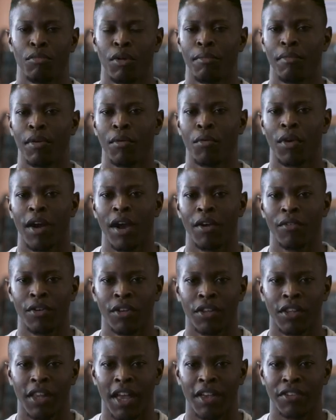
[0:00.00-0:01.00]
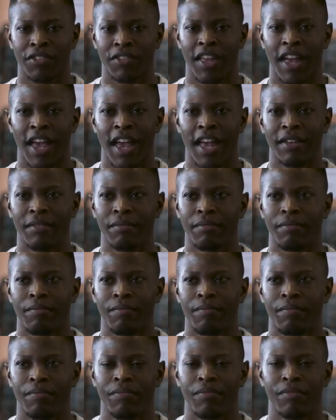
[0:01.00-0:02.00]
moment where I realized that
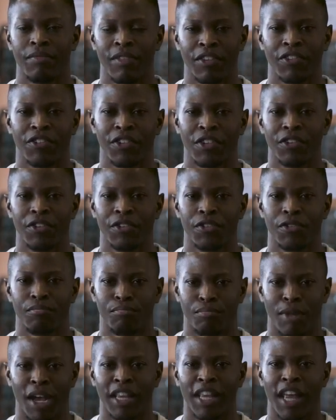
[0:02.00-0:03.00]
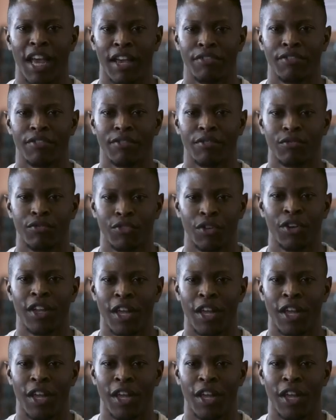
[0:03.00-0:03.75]
this is my life for